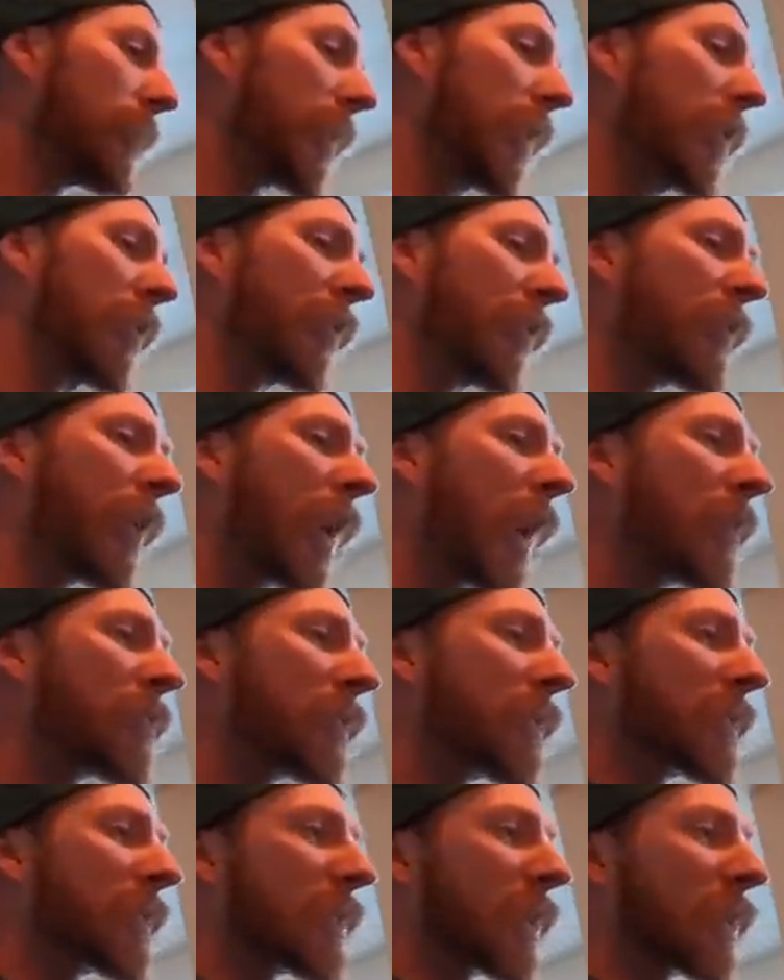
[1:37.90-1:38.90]
The 5s
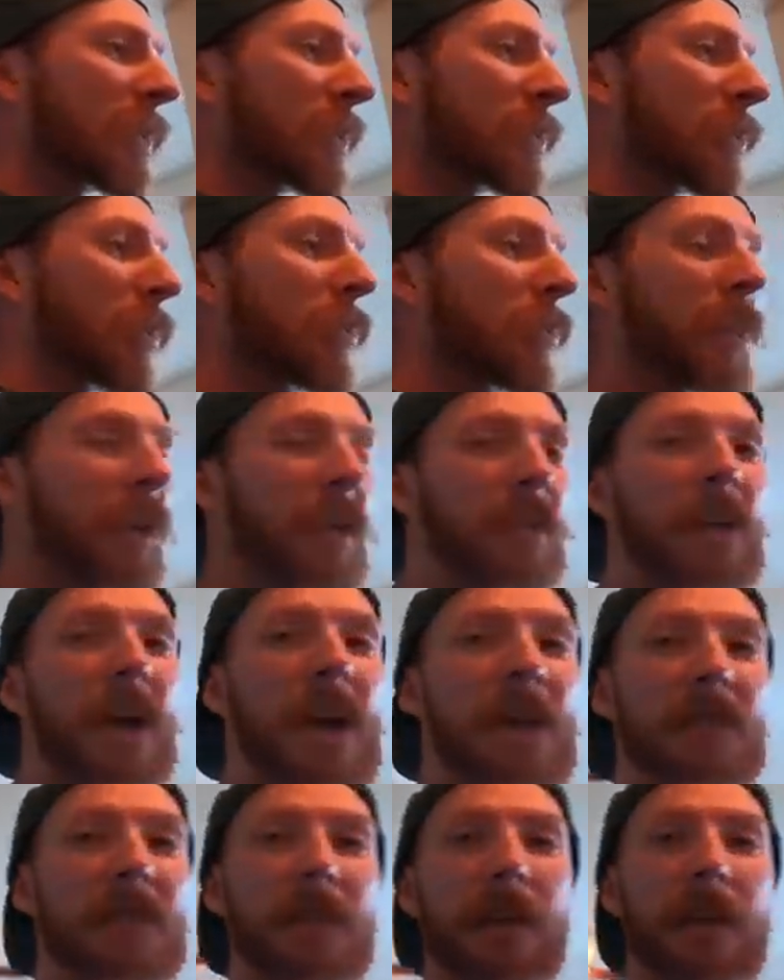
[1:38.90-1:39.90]
and 6s are
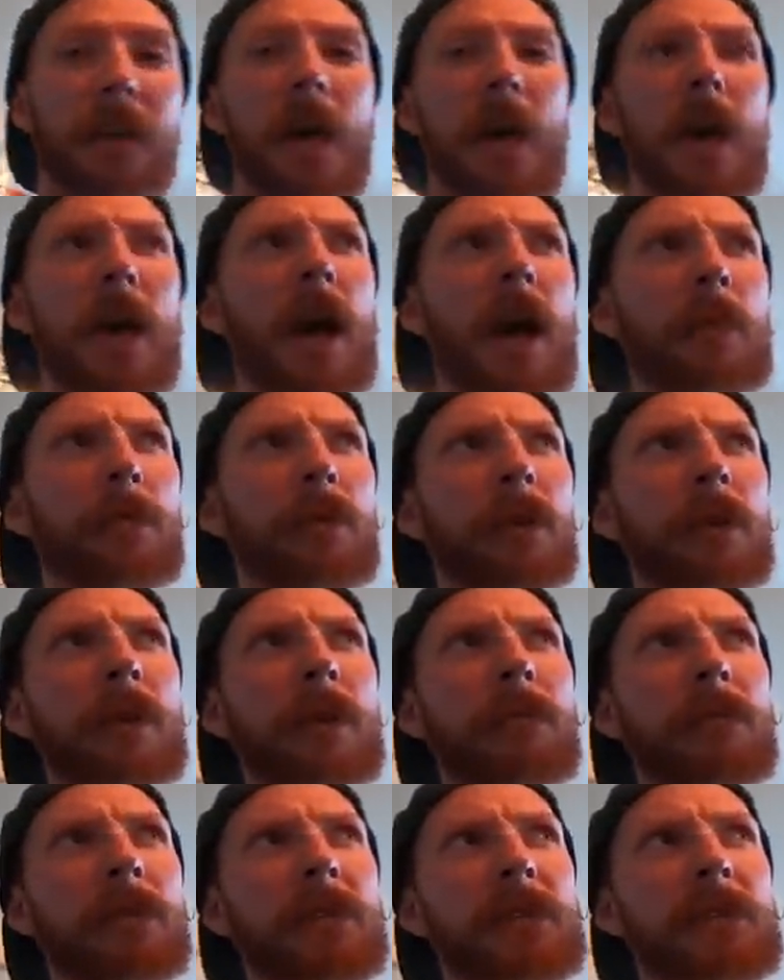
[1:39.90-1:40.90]
fantastic. I
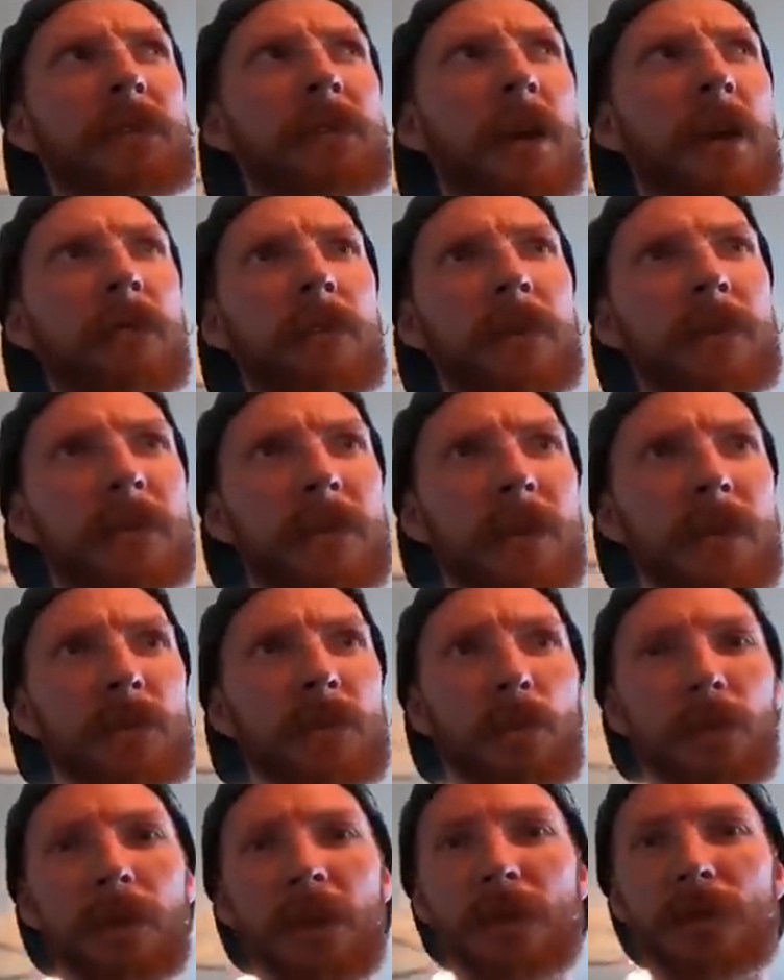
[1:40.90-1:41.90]
believe the 7s is
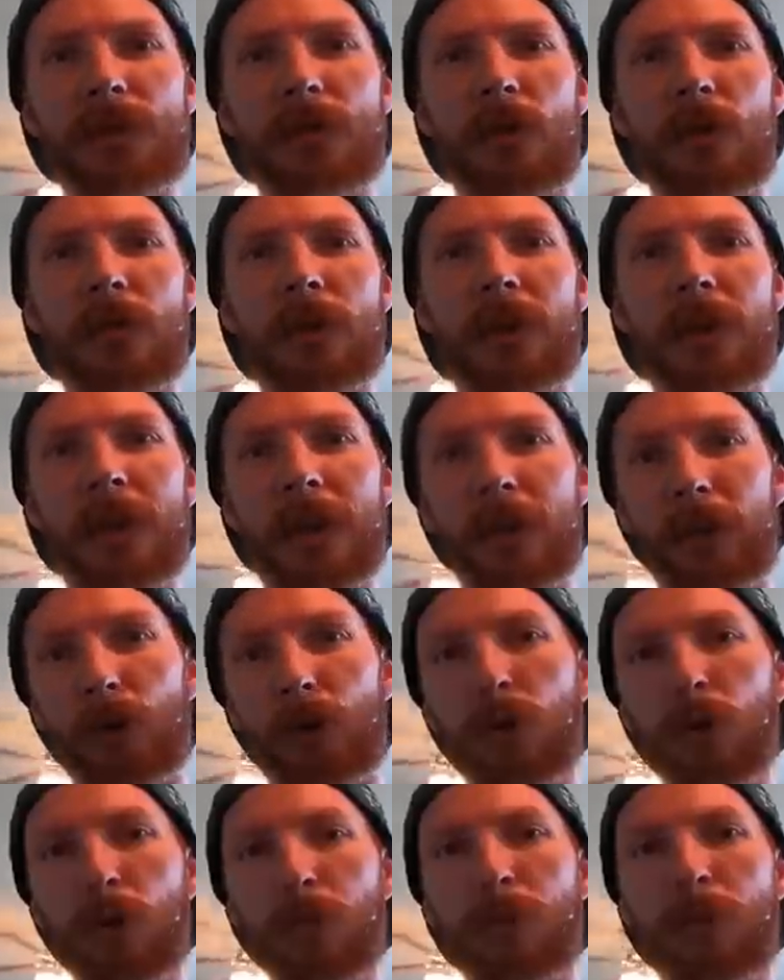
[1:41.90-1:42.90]
when they started
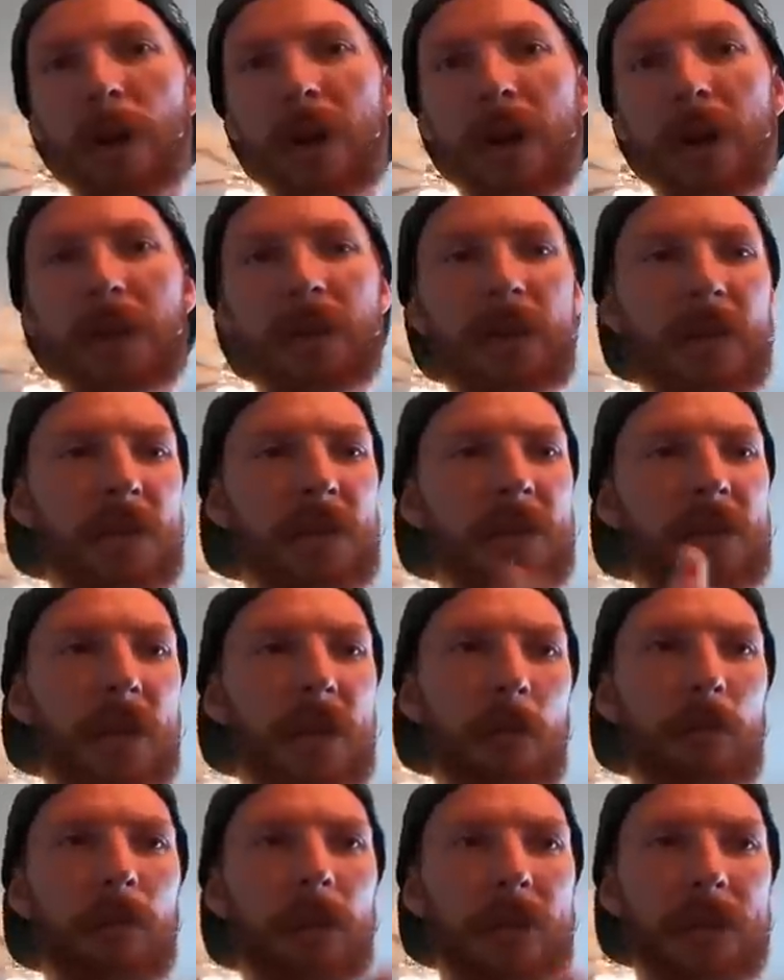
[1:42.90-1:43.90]
incorporating the
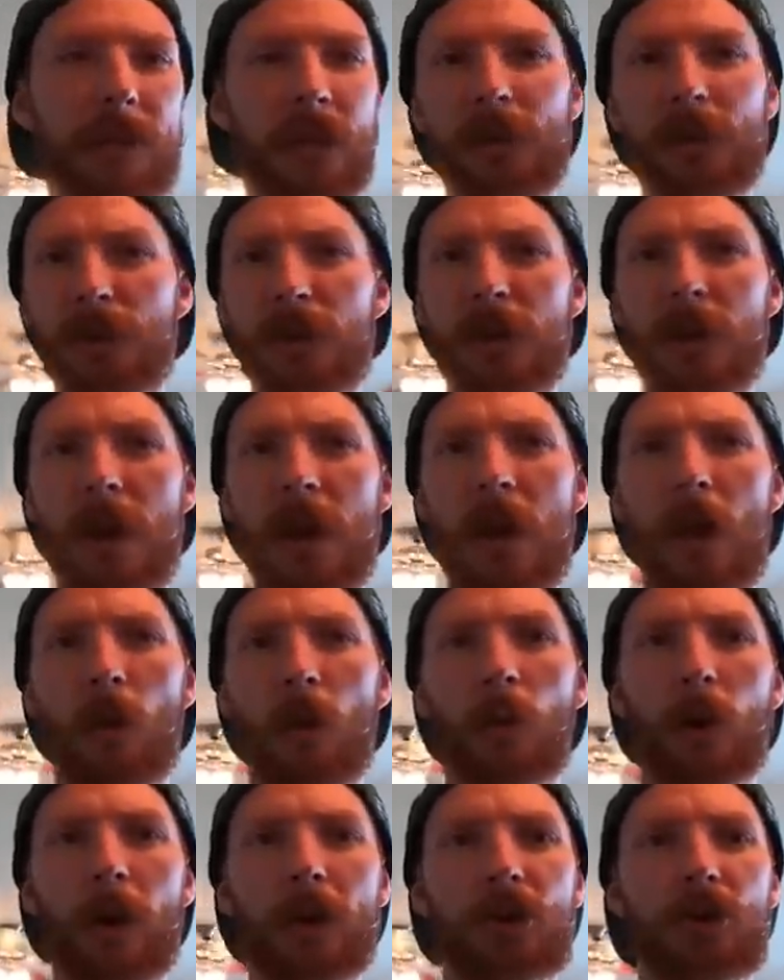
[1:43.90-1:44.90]
stabilization,
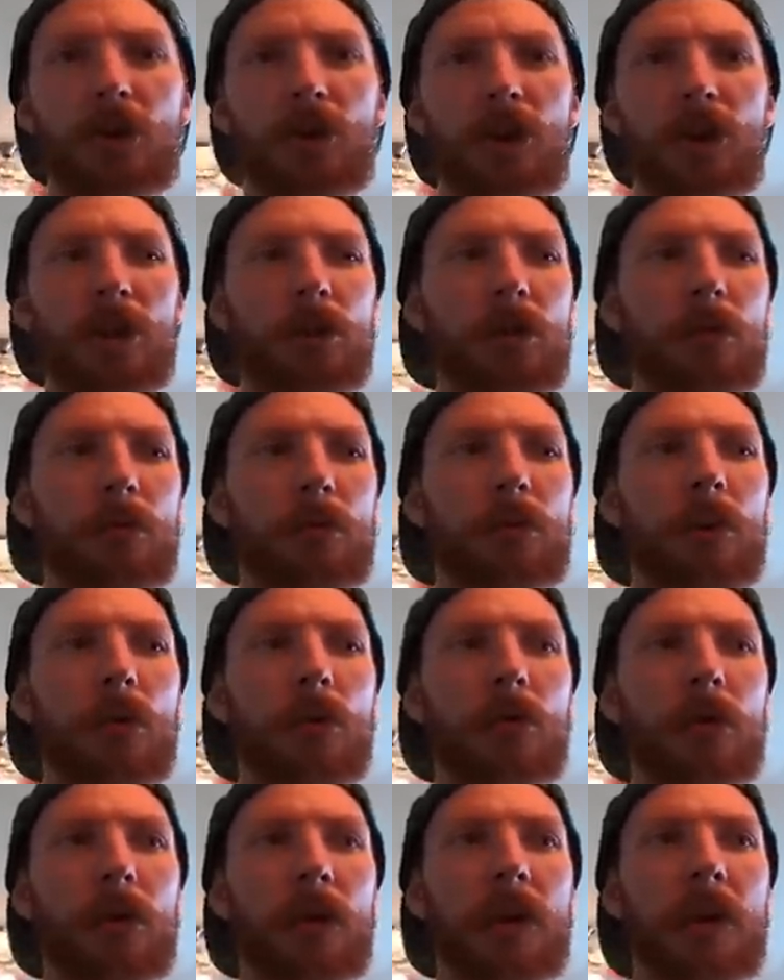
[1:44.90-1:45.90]
which you
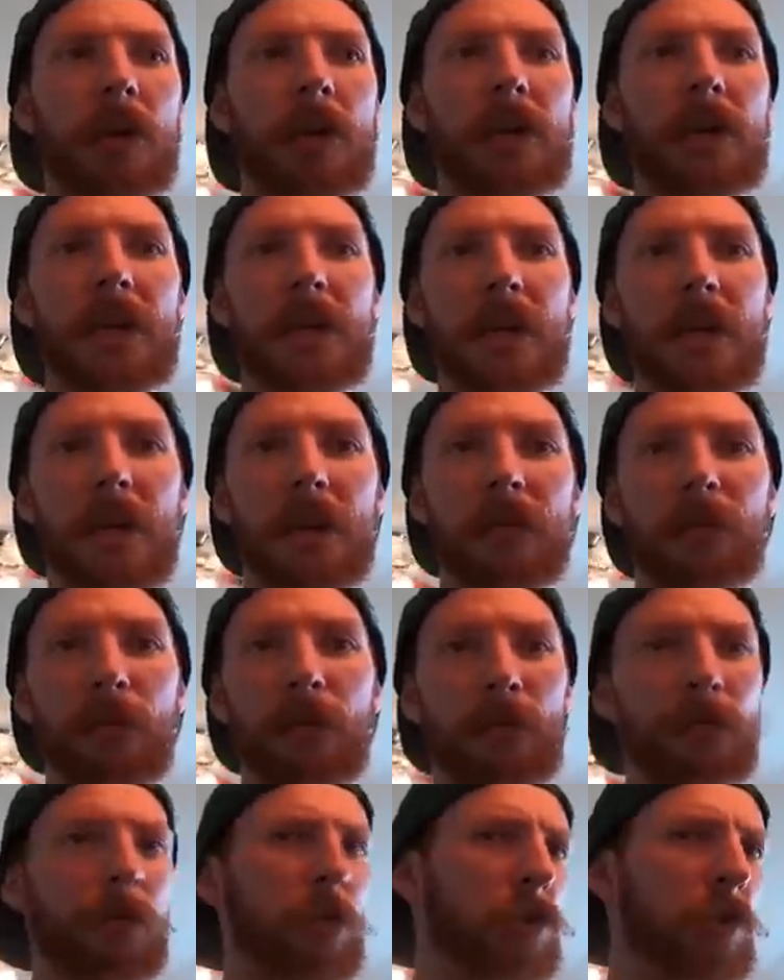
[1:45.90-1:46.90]
don't need for
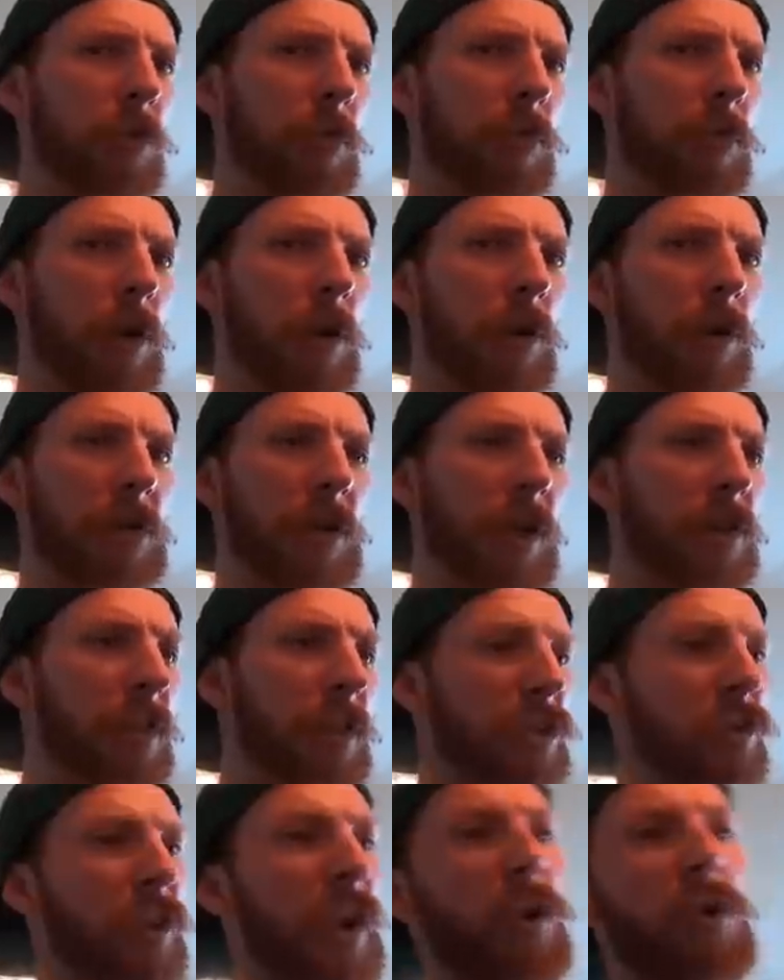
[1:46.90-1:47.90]
fishing vlogs. I think
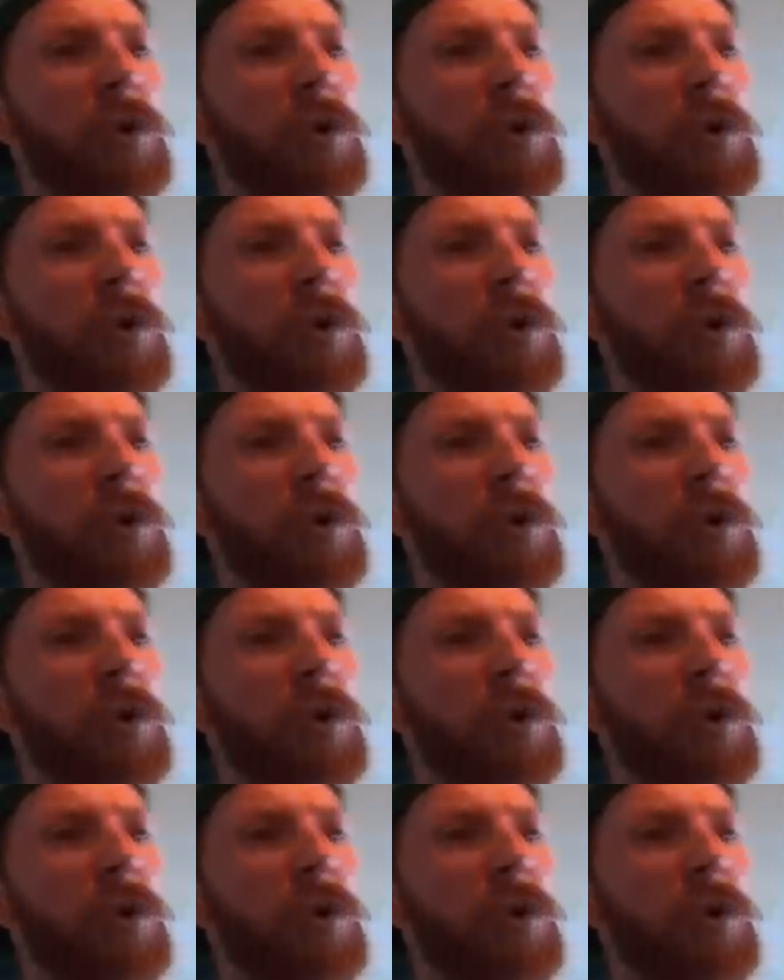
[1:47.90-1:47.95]
you kind